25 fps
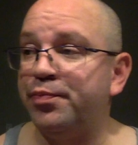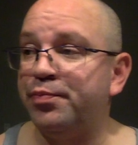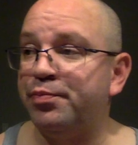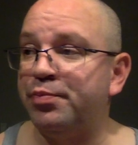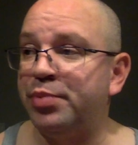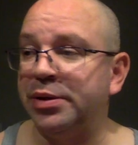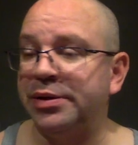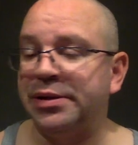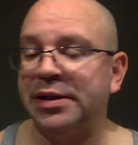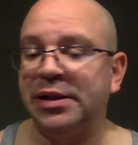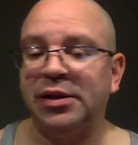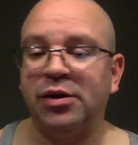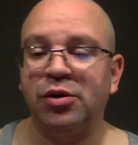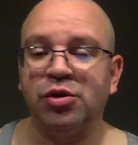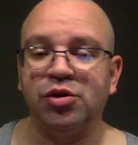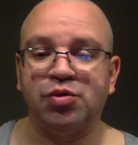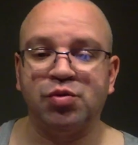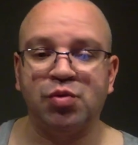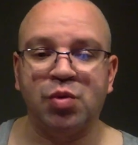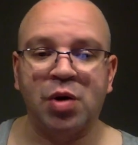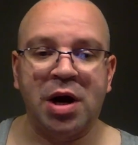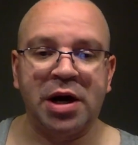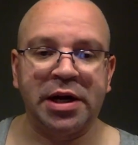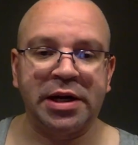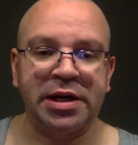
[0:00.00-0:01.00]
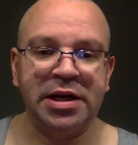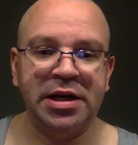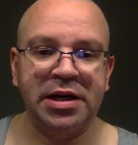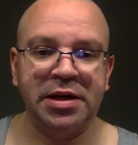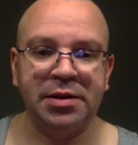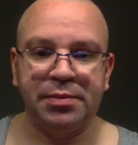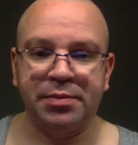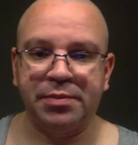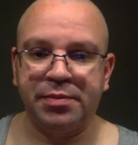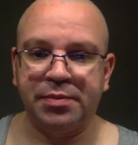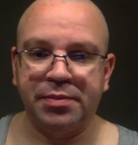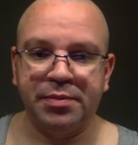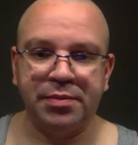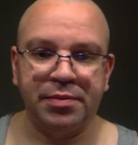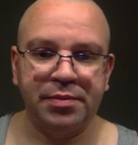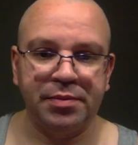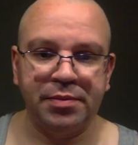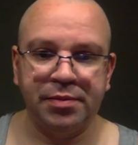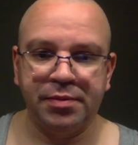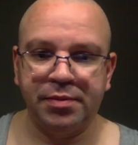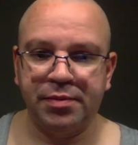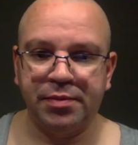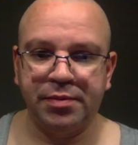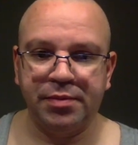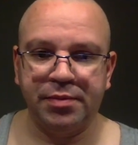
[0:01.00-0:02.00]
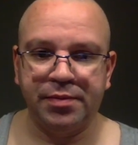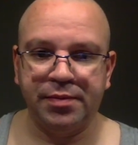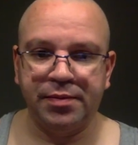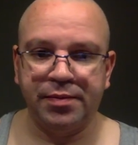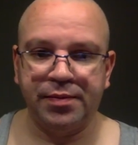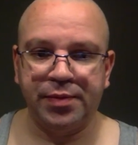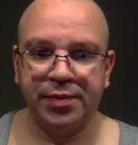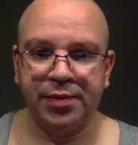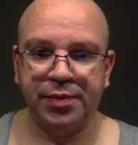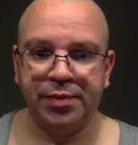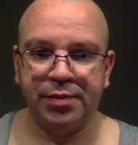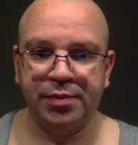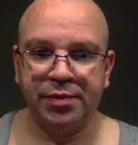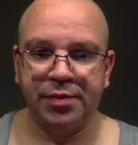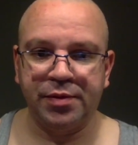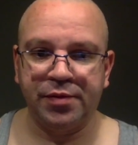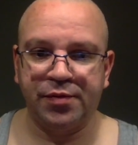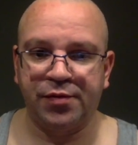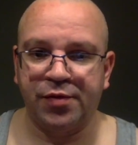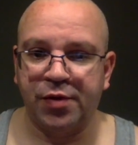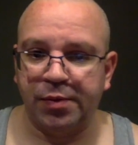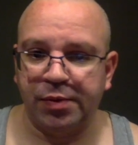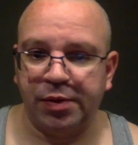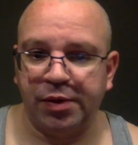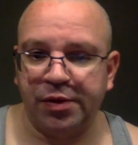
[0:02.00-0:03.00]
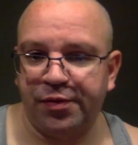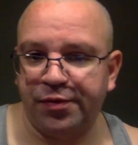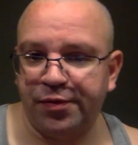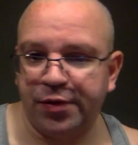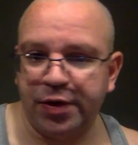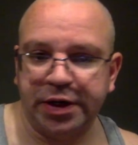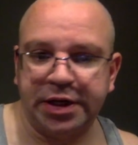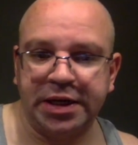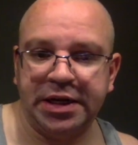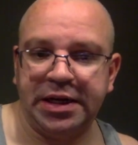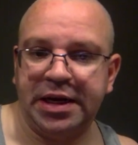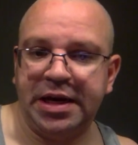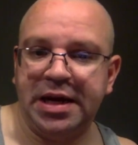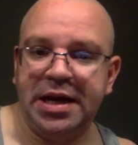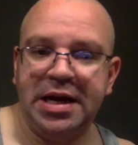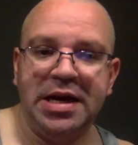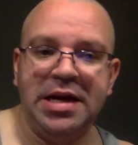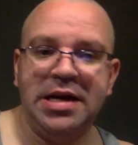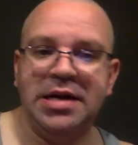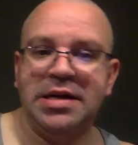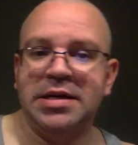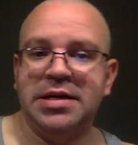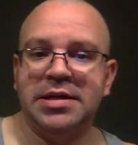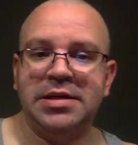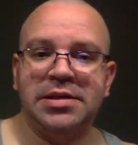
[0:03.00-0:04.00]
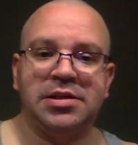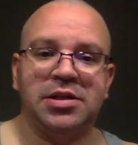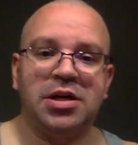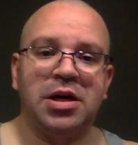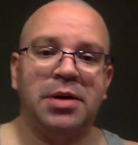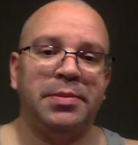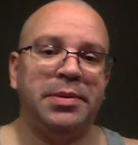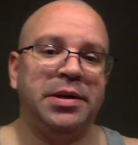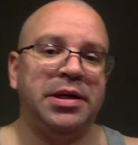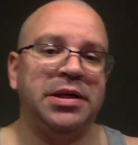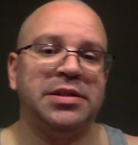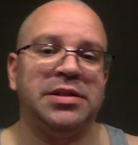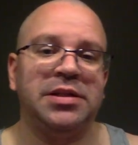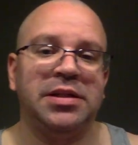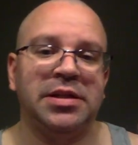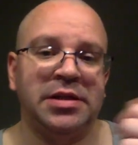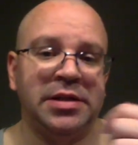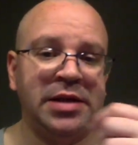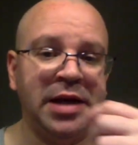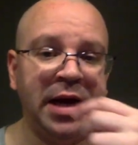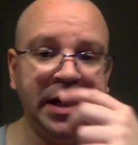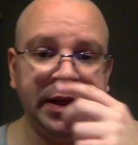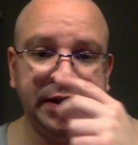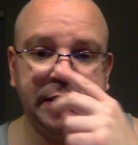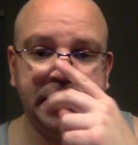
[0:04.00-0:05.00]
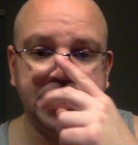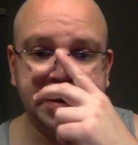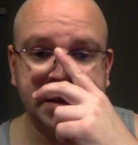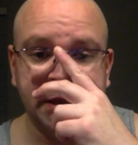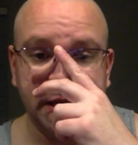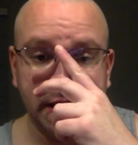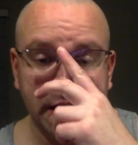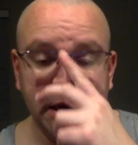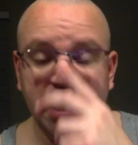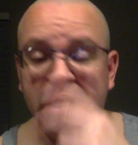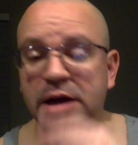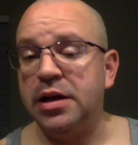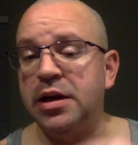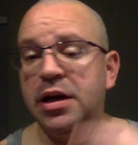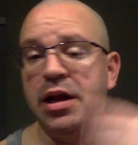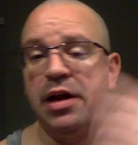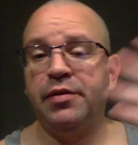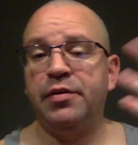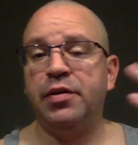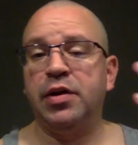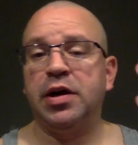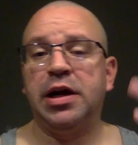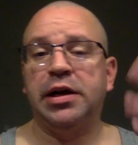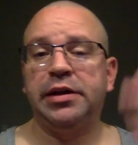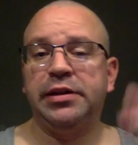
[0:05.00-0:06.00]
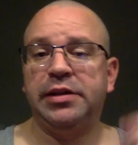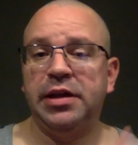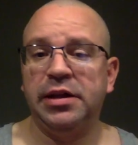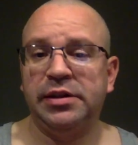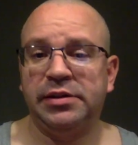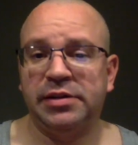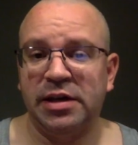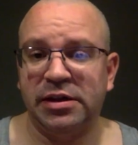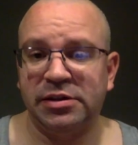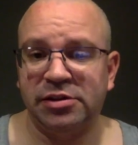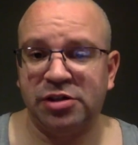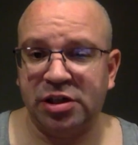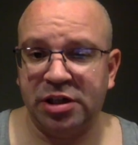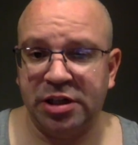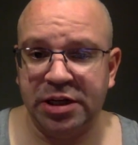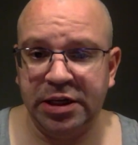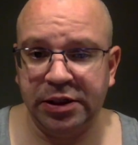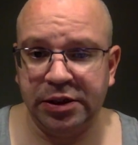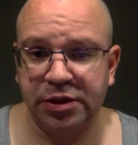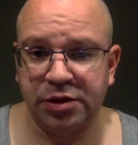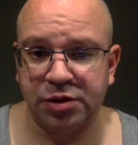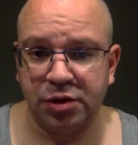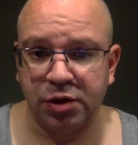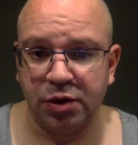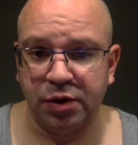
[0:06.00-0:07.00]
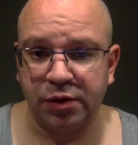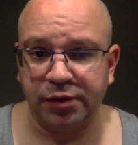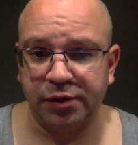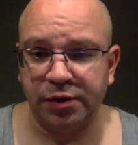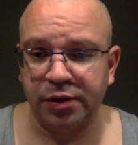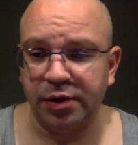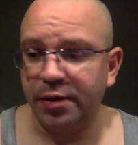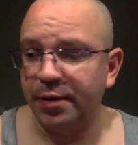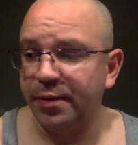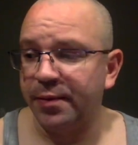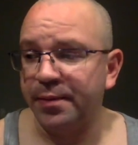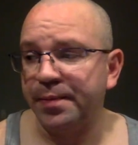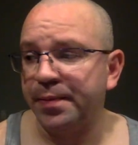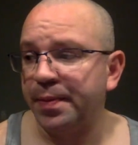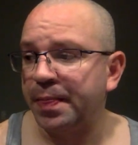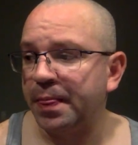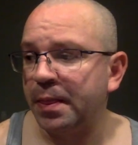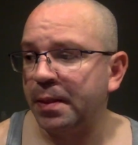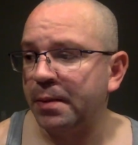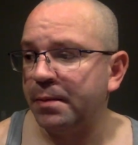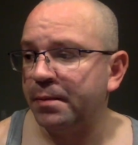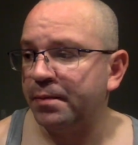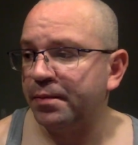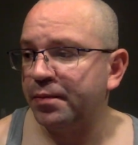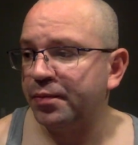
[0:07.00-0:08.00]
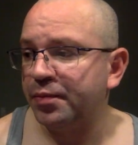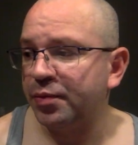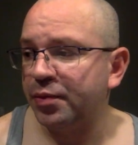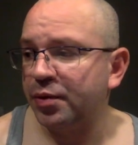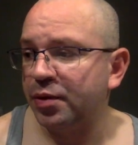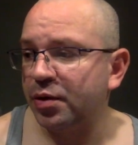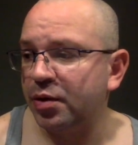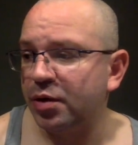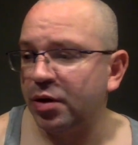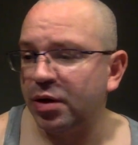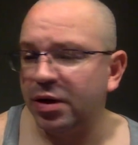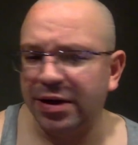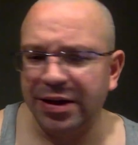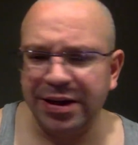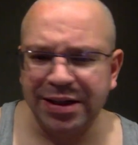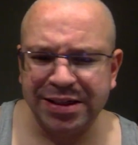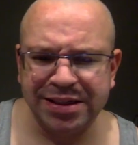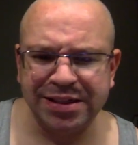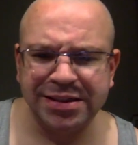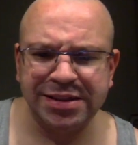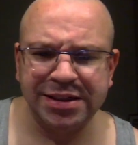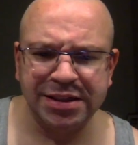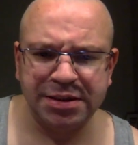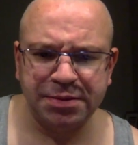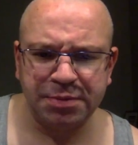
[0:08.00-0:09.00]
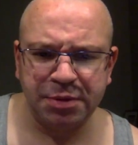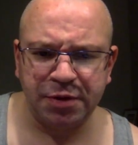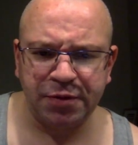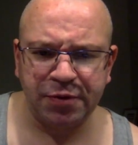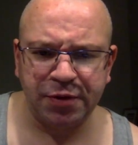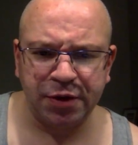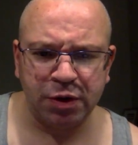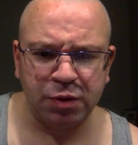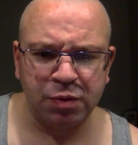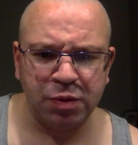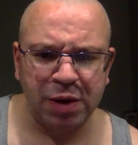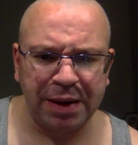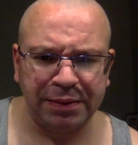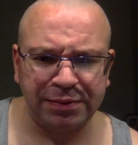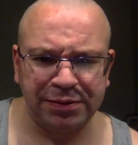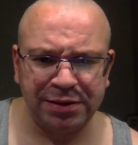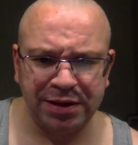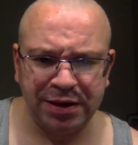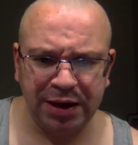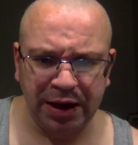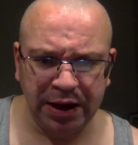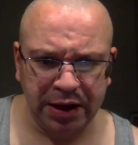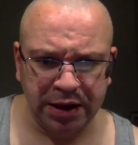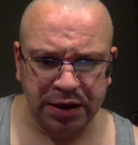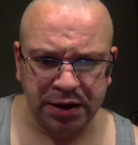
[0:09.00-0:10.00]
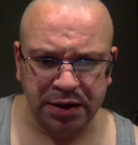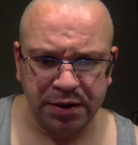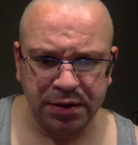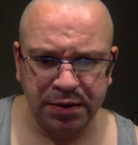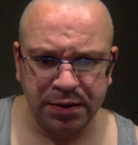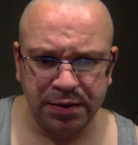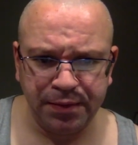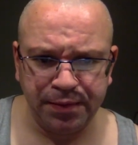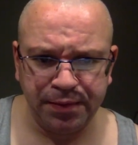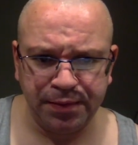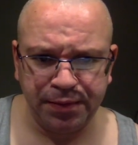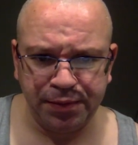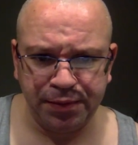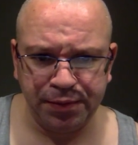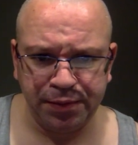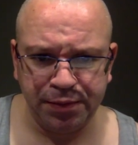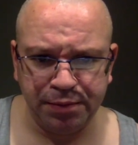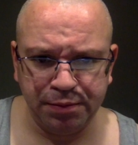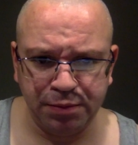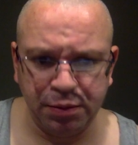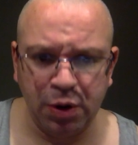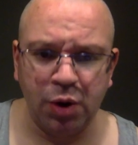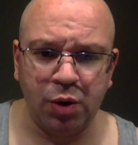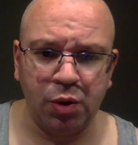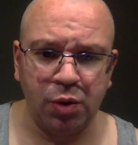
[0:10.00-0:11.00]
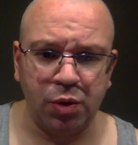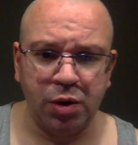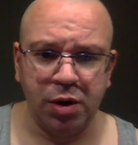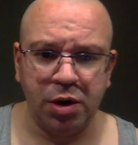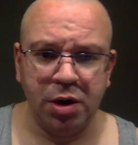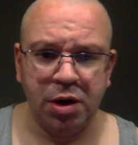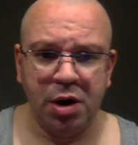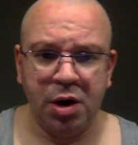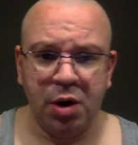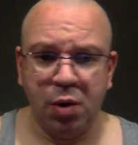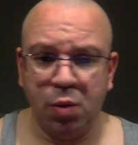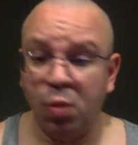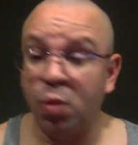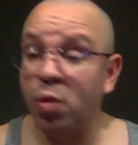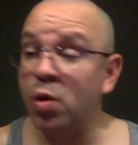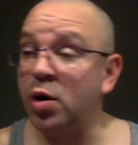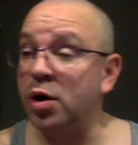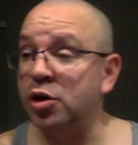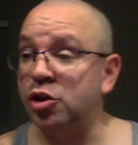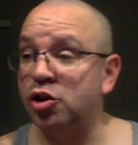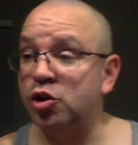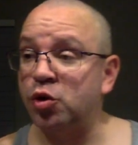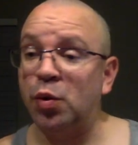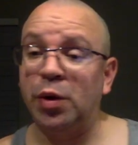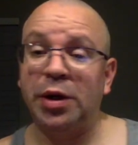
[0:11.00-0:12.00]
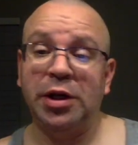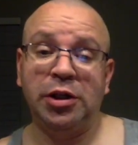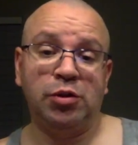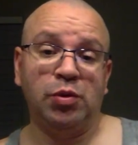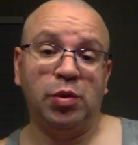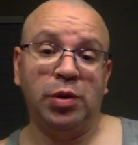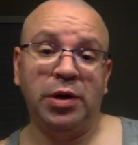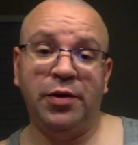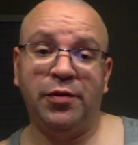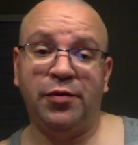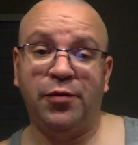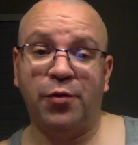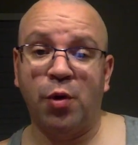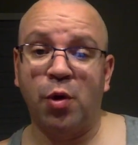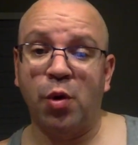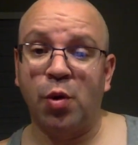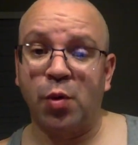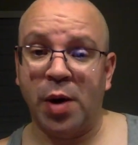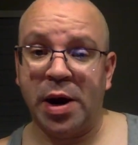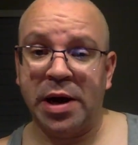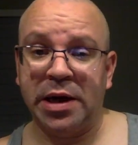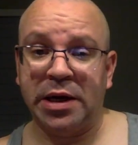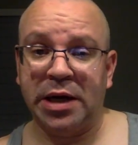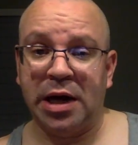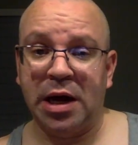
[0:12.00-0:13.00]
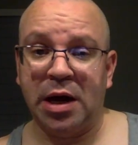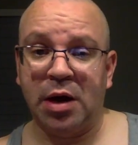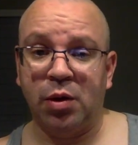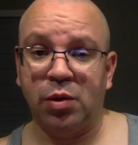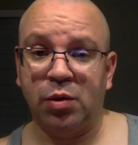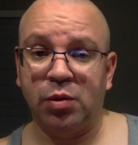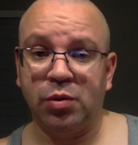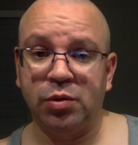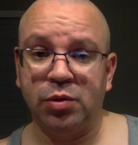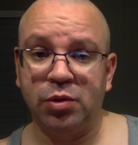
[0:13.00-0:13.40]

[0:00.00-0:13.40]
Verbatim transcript: But then there's Rakim from the fucking 80s coming into the 90s. Never got the attention he deserved. Listen to this motherfucker rap today. Bro, we're in 2024 right now.